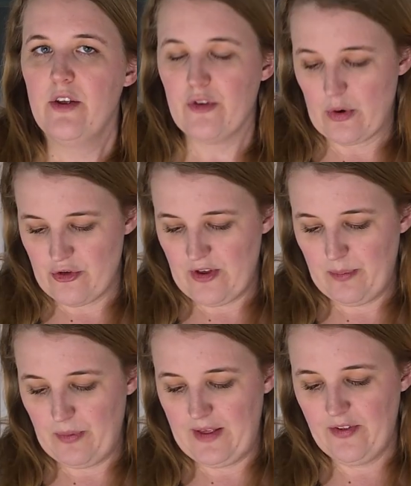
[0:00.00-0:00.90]
So a
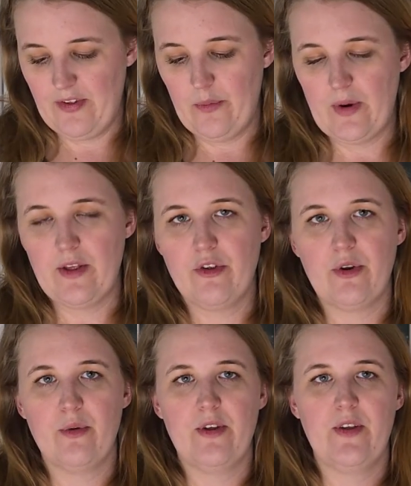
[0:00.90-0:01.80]
cheap, easy way to
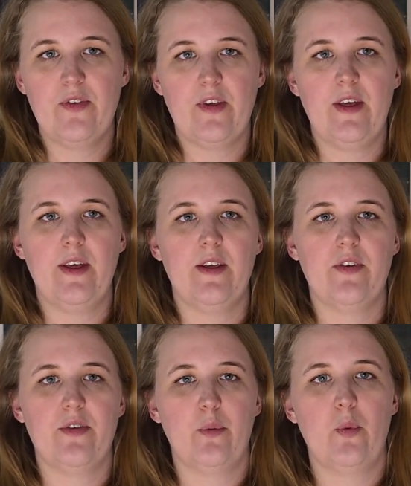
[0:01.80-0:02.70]
do this
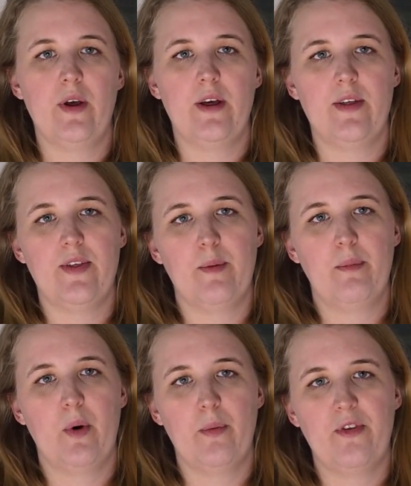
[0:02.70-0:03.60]
is with
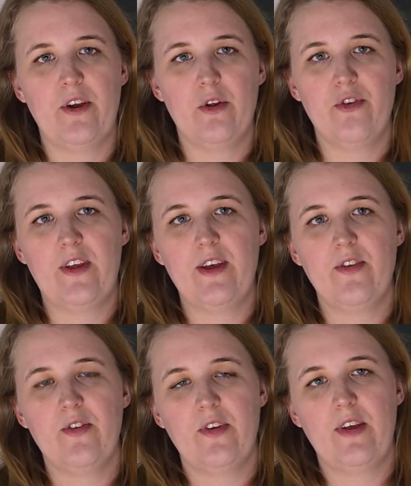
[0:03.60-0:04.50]
popsicle
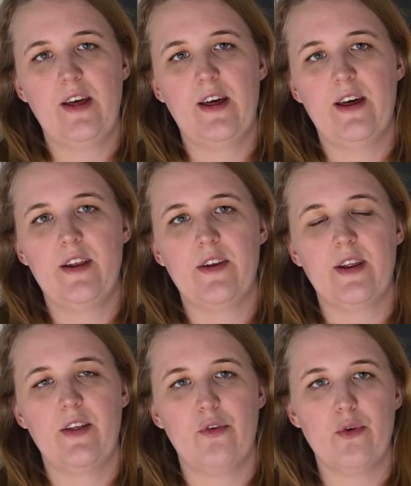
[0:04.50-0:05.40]
sticks, and
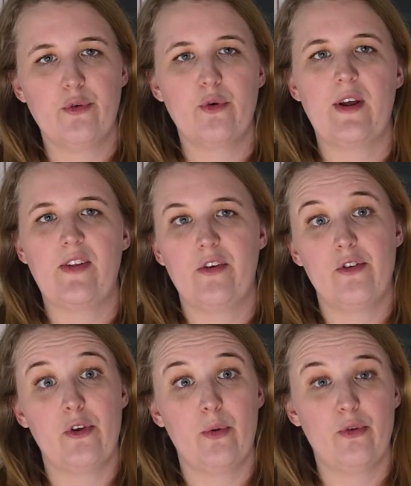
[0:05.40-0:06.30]
it's also a great
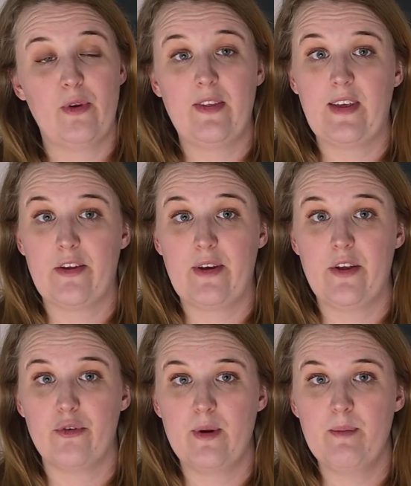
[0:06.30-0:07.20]
excuse to eat
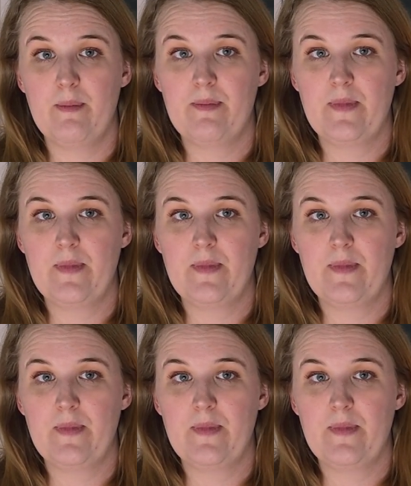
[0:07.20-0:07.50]
ice cream.